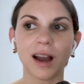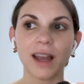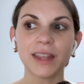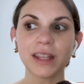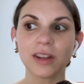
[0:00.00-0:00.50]
I
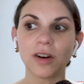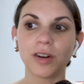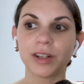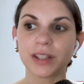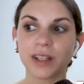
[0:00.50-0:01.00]
think the
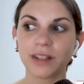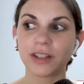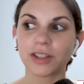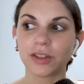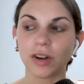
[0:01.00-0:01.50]
hardest thing to
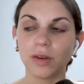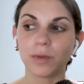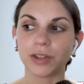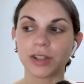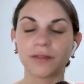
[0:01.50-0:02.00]
start
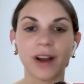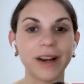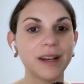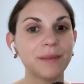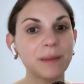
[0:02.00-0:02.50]
was just
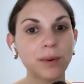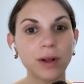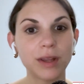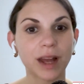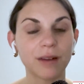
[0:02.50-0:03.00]
finding
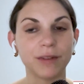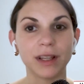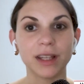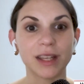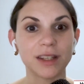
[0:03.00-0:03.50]
people, and that
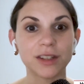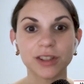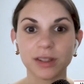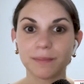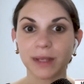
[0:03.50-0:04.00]
really is
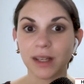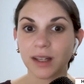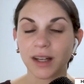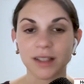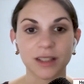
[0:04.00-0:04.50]
just being
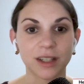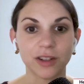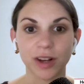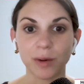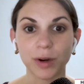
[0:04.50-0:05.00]
connected in
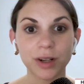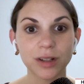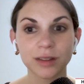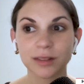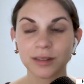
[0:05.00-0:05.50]
your
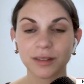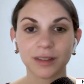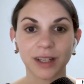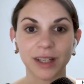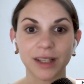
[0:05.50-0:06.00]
network,
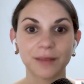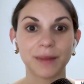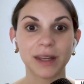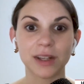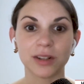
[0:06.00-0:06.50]
like making